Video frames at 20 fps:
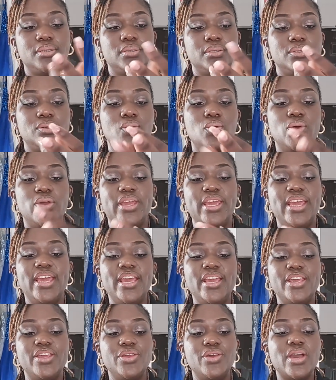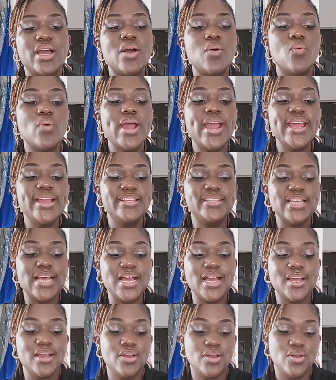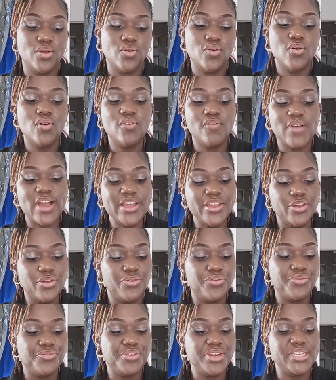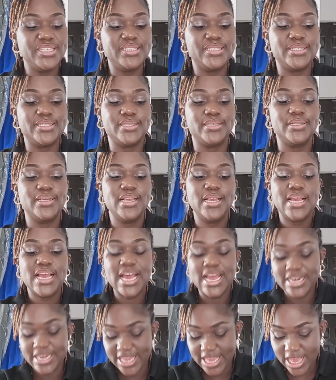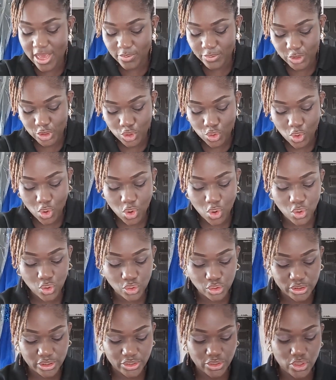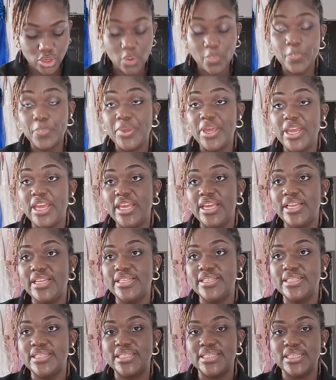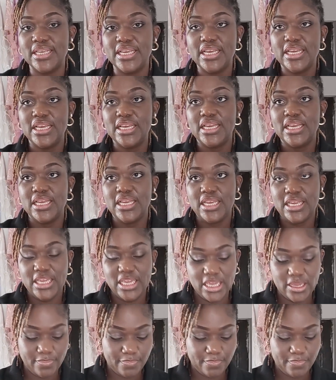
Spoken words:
Okay, you can wear it over your wrists, and it helps you hold your pins in